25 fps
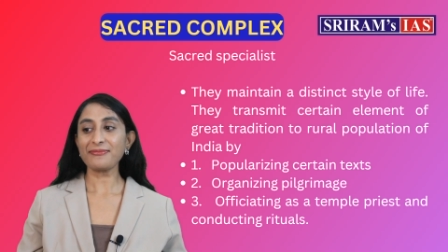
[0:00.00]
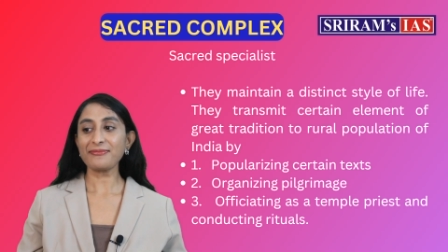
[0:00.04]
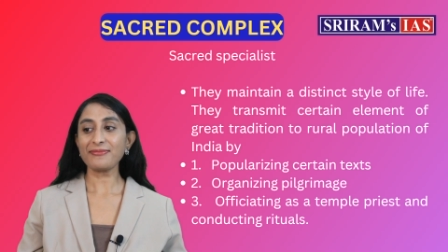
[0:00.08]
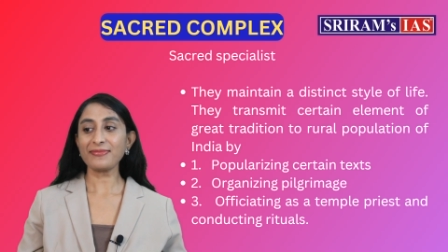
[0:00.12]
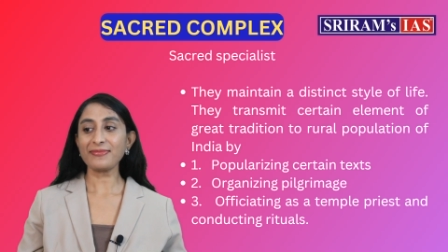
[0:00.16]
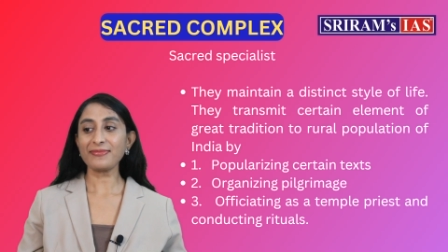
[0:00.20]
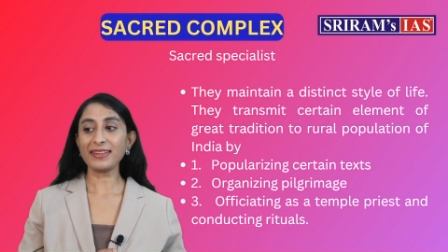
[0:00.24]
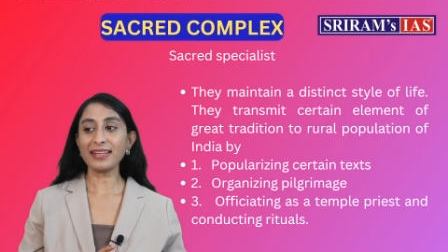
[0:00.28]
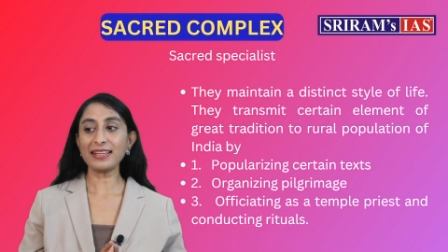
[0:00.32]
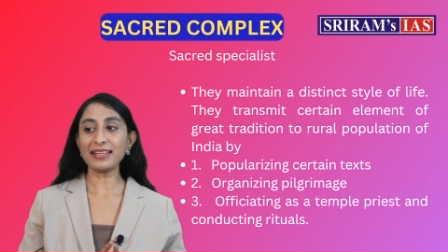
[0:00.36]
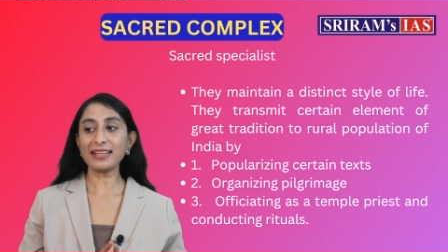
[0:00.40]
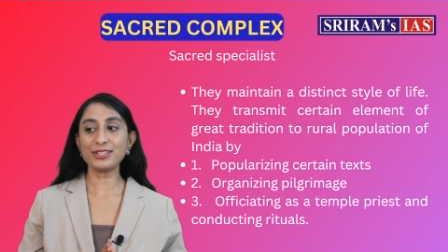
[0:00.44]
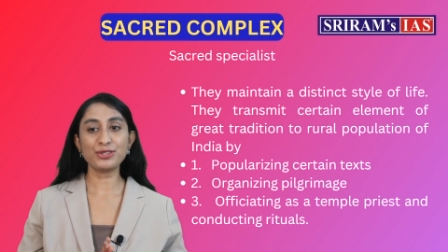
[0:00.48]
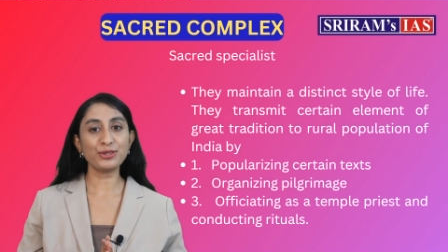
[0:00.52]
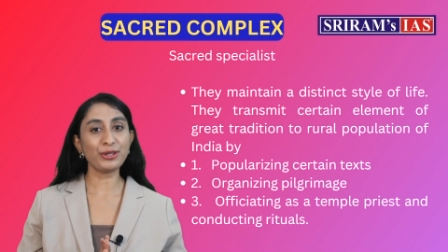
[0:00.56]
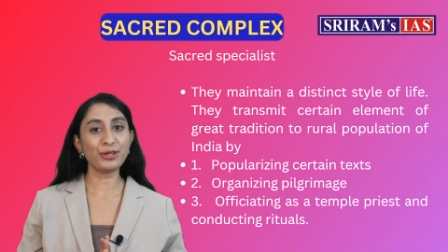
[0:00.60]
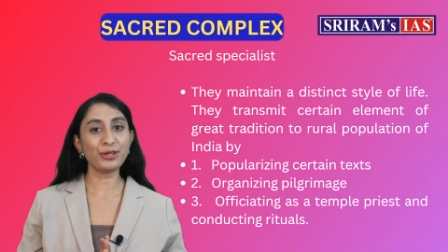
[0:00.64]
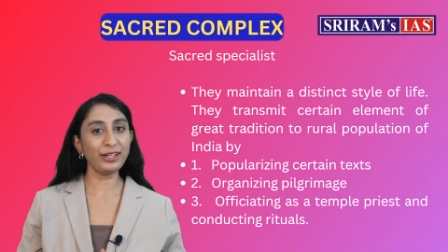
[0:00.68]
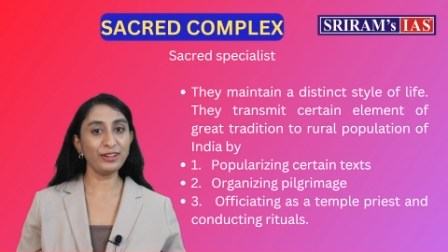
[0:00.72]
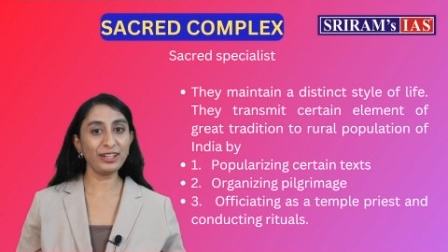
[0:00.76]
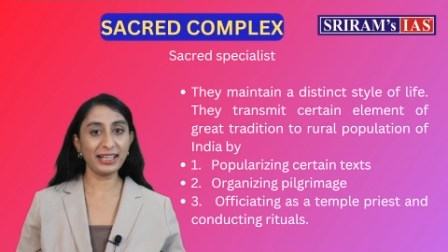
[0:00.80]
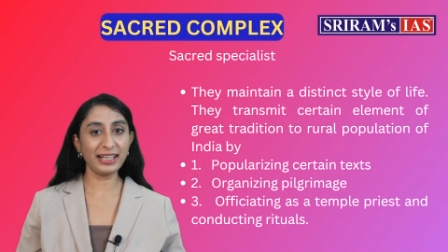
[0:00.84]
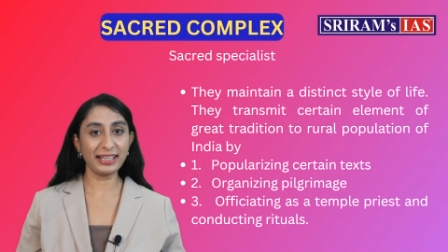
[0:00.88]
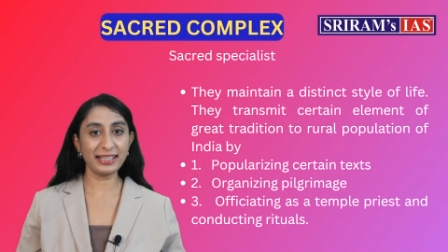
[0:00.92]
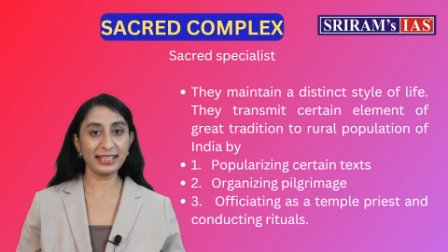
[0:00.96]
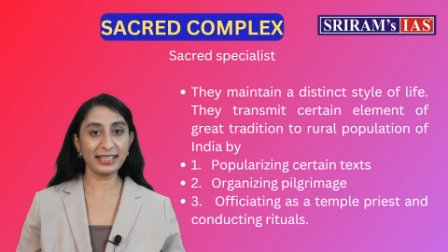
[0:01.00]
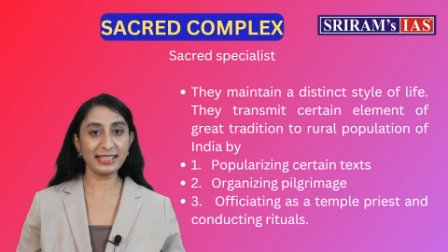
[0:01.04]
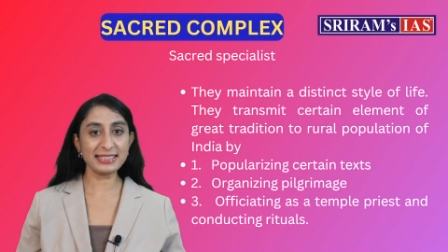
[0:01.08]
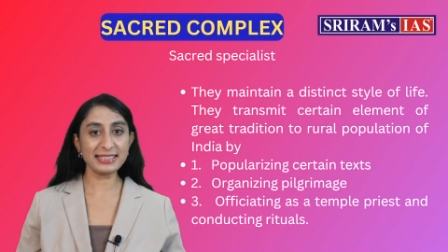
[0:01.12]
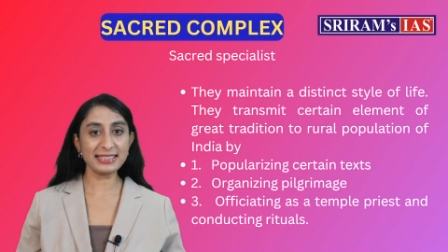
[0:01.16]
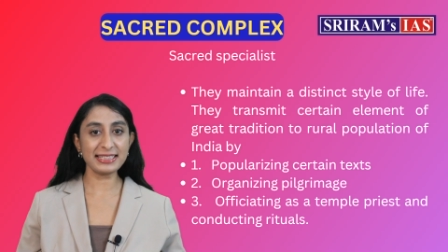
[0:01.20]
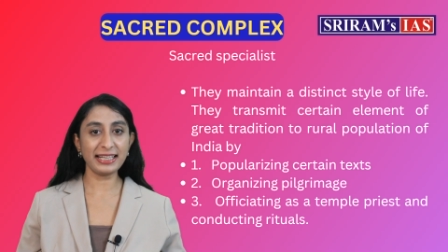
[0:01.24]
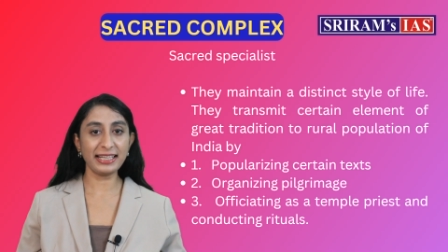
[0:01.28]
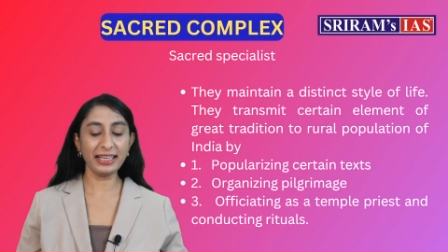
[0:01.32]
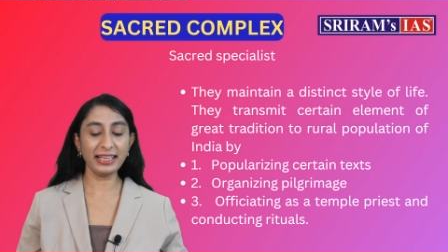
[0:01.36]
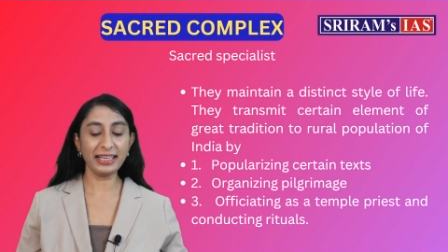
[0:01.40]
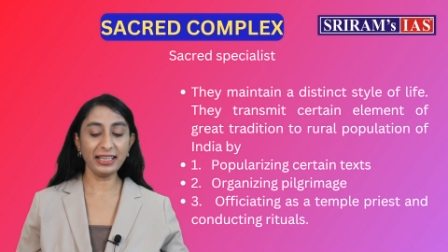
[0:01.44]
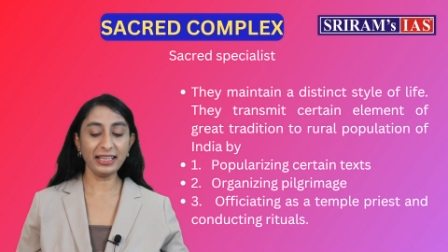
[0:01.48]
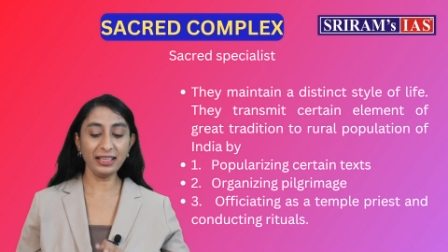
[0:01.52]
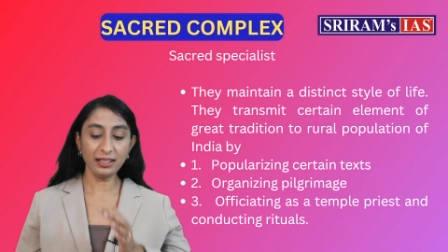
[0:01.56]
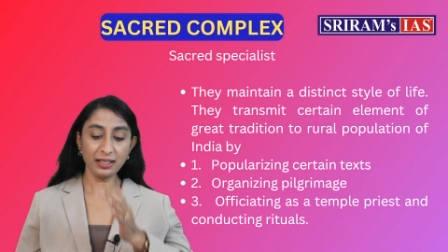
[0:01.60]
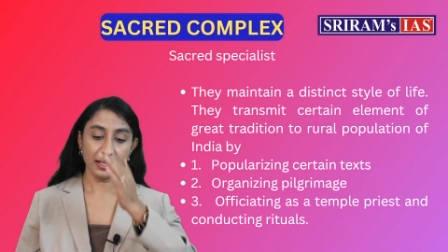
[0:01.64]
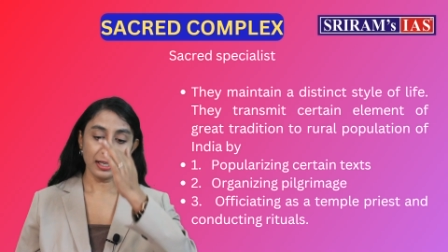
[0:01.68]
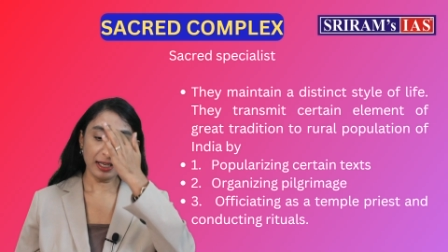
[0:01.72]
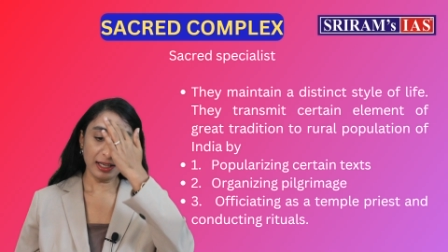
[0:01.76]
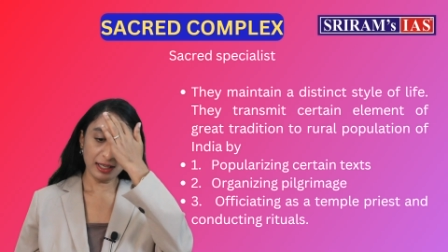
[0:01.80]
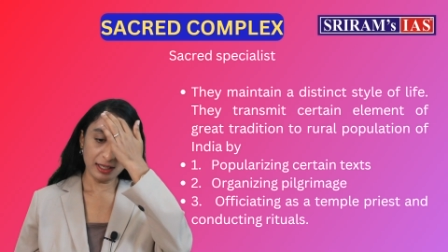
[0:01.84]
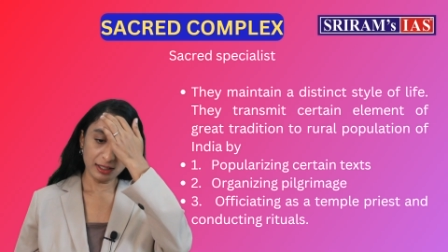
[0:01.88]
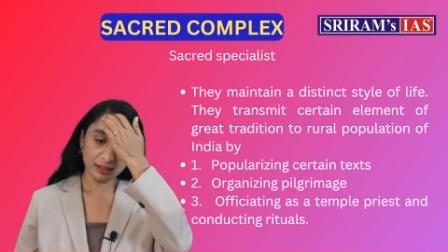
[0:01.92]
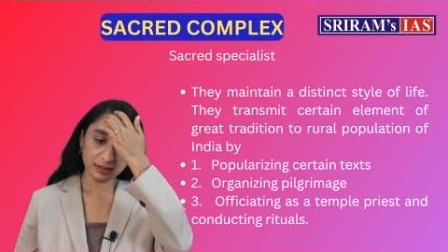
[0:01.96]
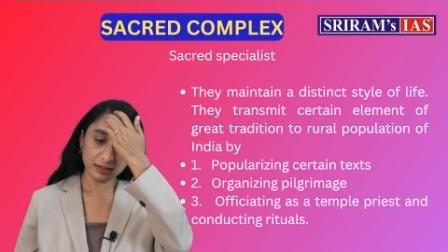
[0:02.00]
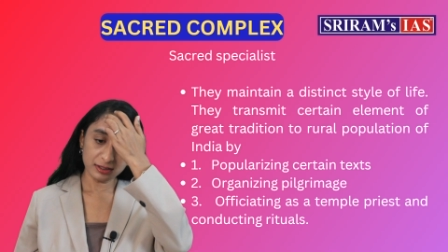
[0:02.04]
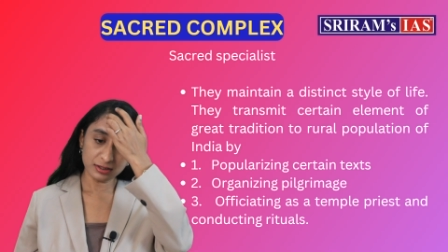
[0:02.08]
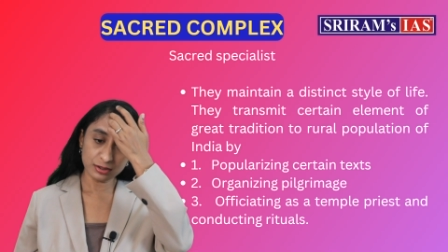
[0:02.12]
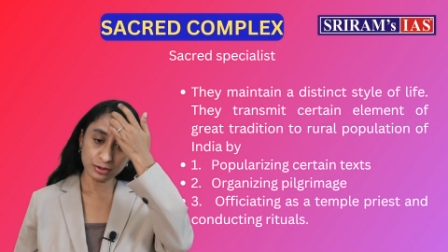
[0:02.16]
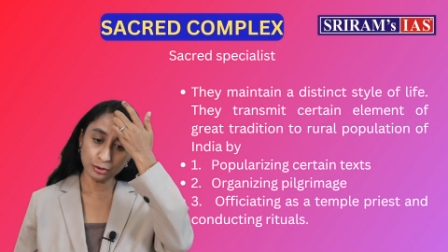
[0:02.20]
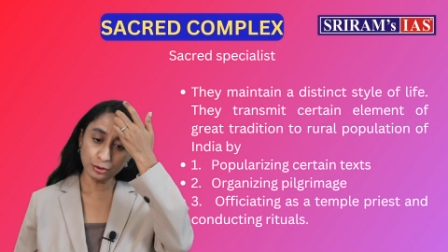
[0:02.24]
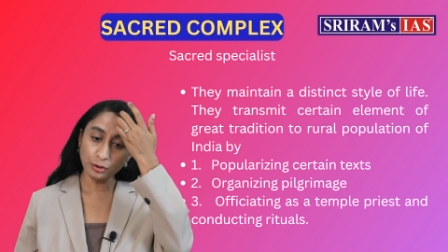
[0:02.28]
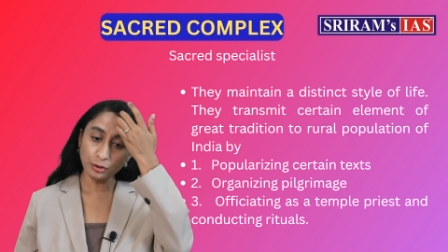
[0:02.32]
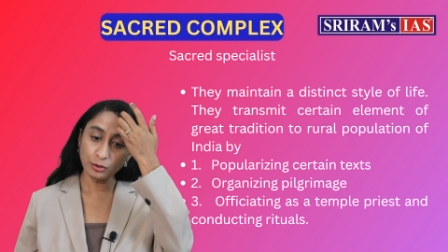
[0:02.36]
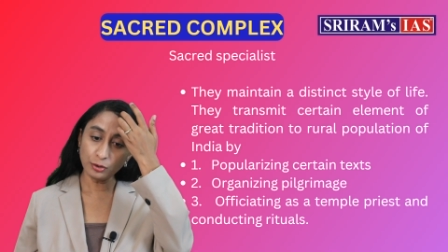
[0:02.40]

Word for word: So are you understanding? So